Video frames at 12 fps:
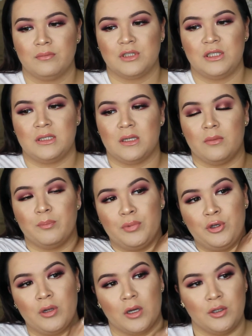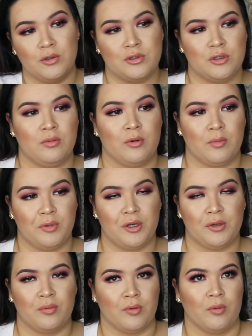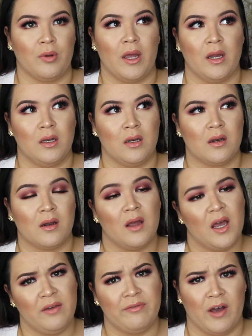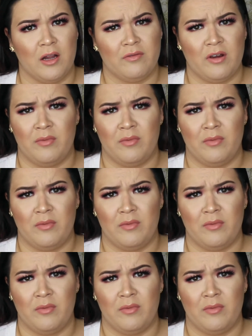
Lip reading: She's a YouTuber, beauty guru, and I follow her.